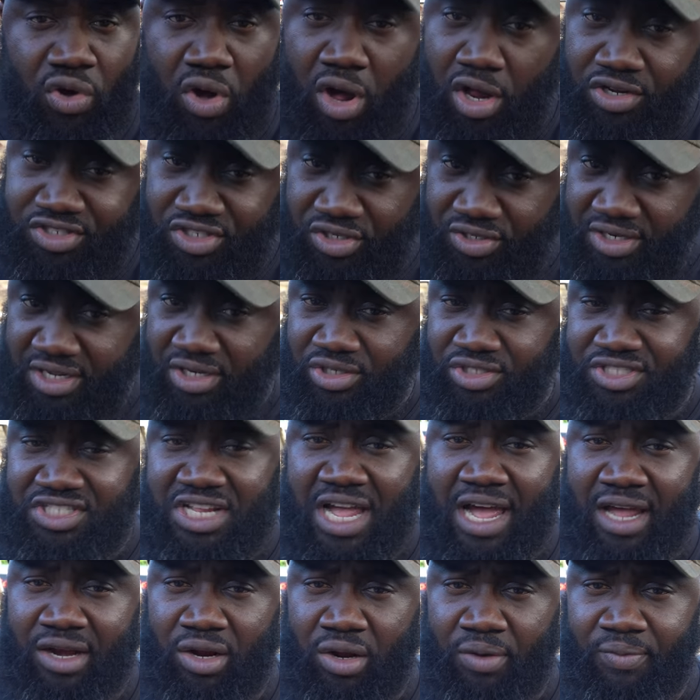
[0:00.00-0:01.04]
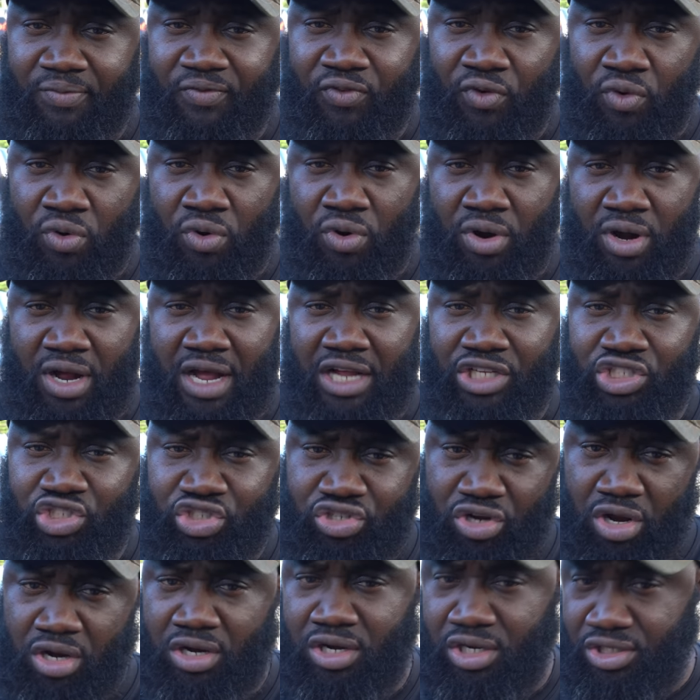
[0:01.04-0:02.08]
You also need to sign up for a
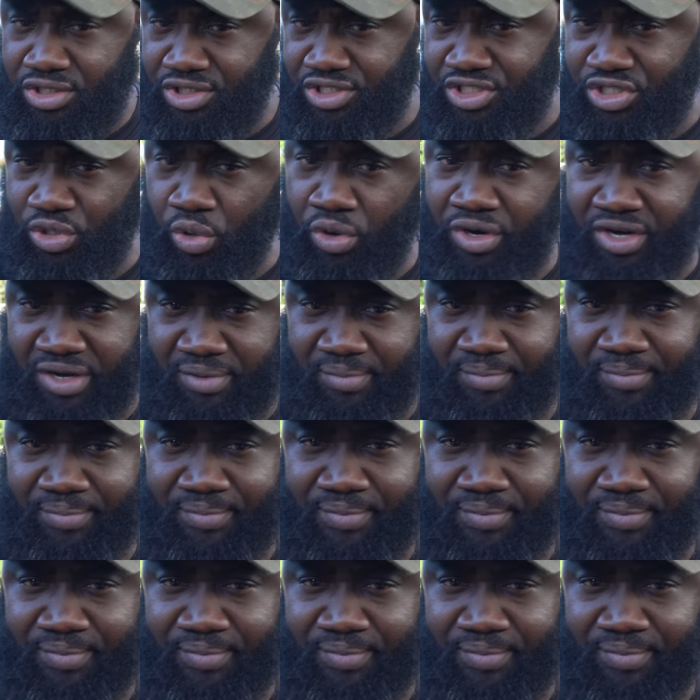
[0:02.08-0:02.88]
drug consortium.